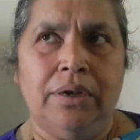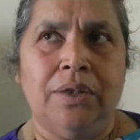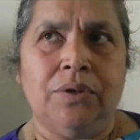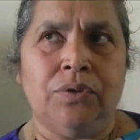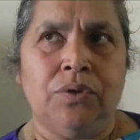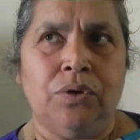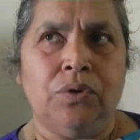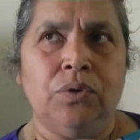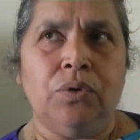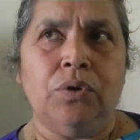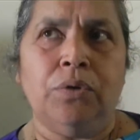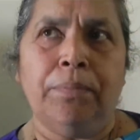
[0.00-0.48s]

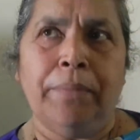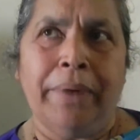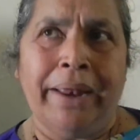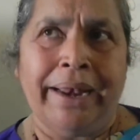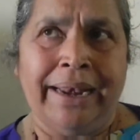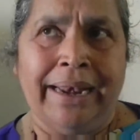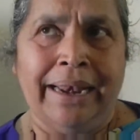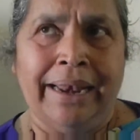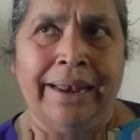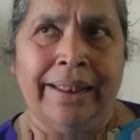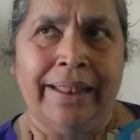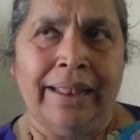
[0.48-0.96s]
destitute
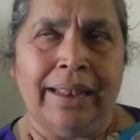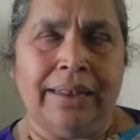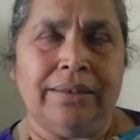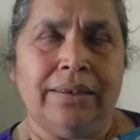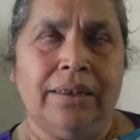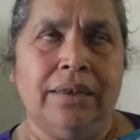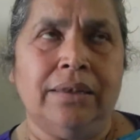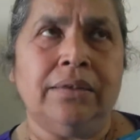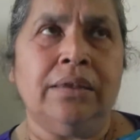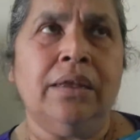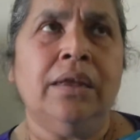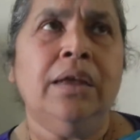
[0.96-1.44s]
men in a
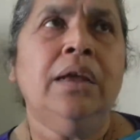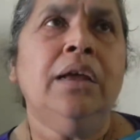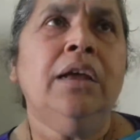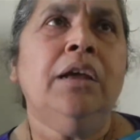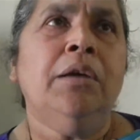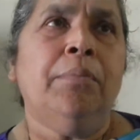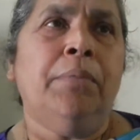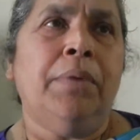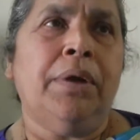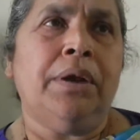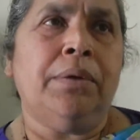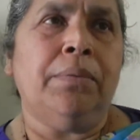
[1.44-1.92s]
sense.
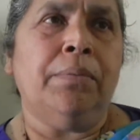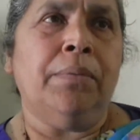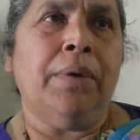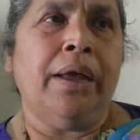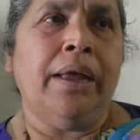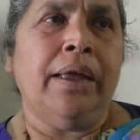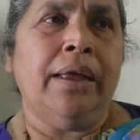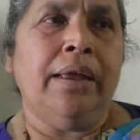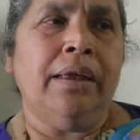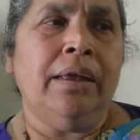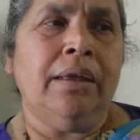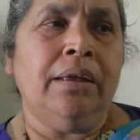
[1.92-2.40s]
But
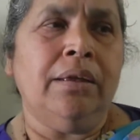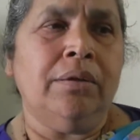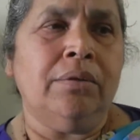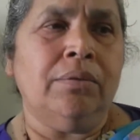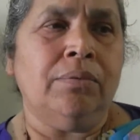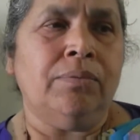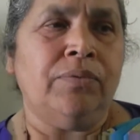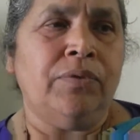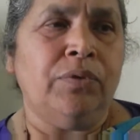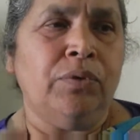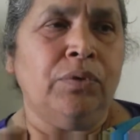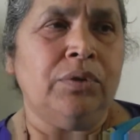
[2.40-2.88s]
my
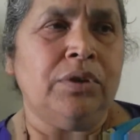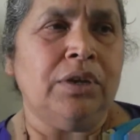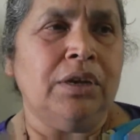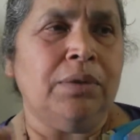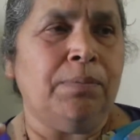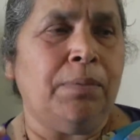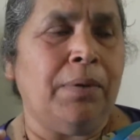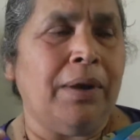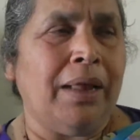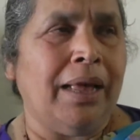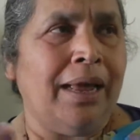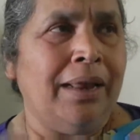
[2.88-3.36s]

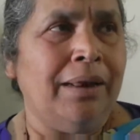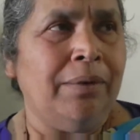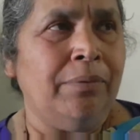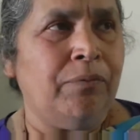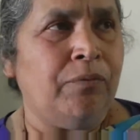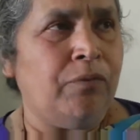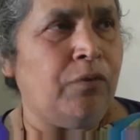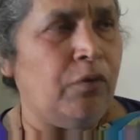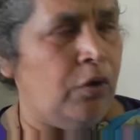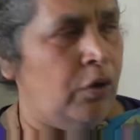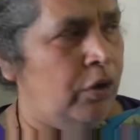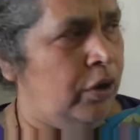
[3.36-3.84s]
future
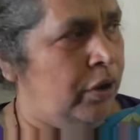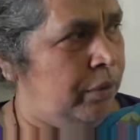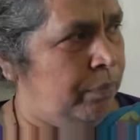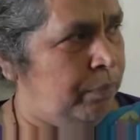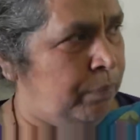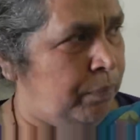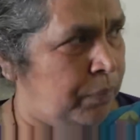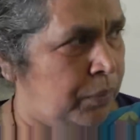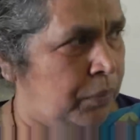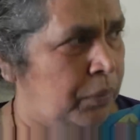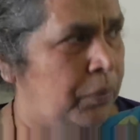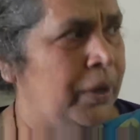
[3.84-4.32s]
plan for
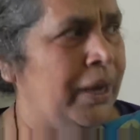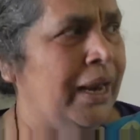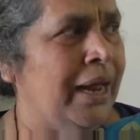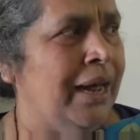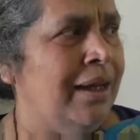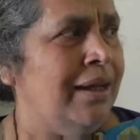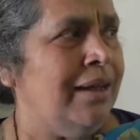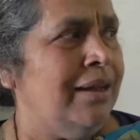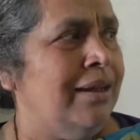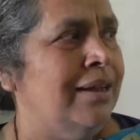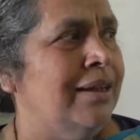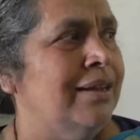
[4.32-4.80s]

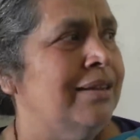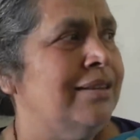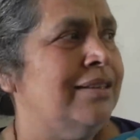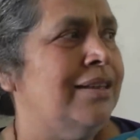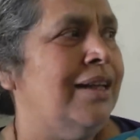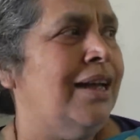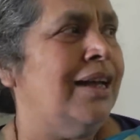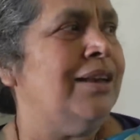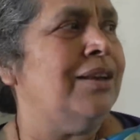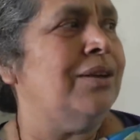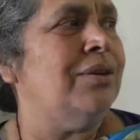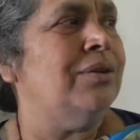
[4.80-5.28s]
Pune is
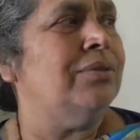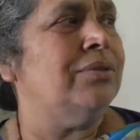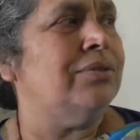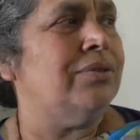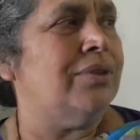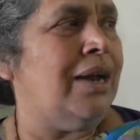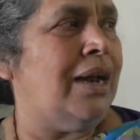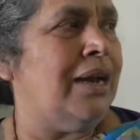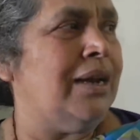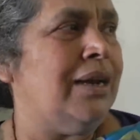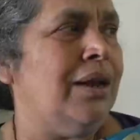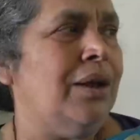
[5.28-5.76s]
that to
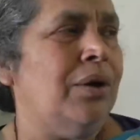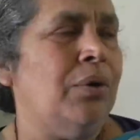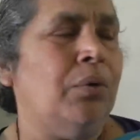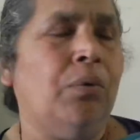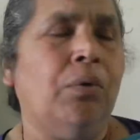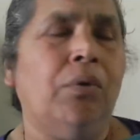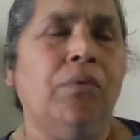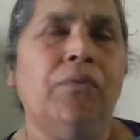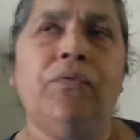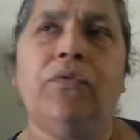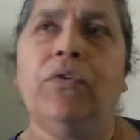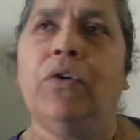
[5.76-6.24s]
start a
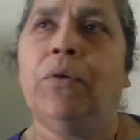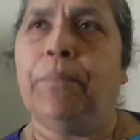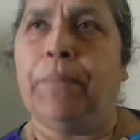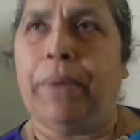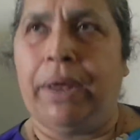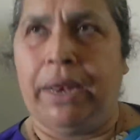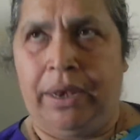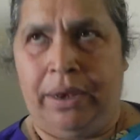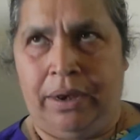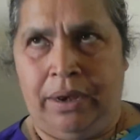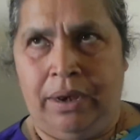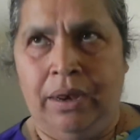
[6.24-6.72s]
home for
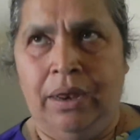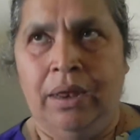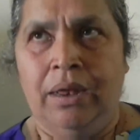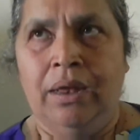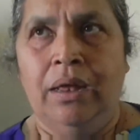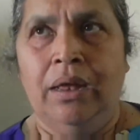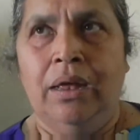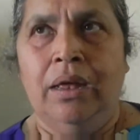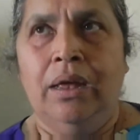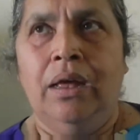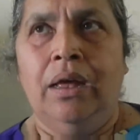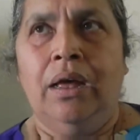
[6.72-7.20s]
men.
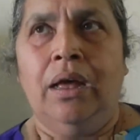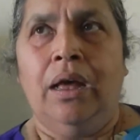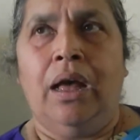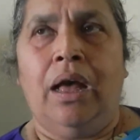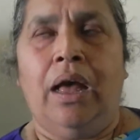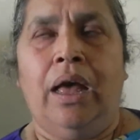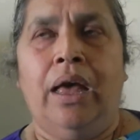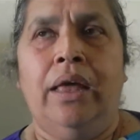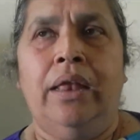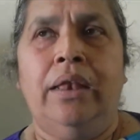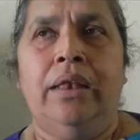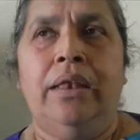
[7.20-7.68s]

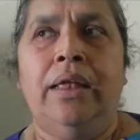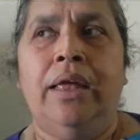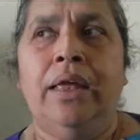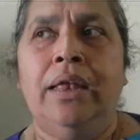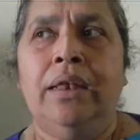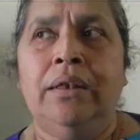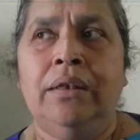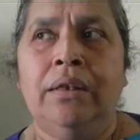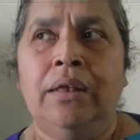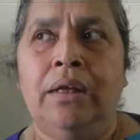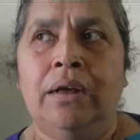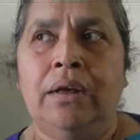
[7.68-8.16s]
And
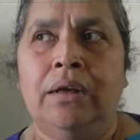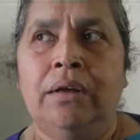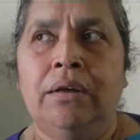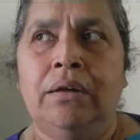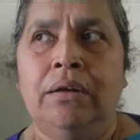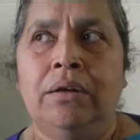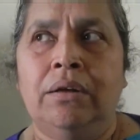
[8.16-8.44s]
then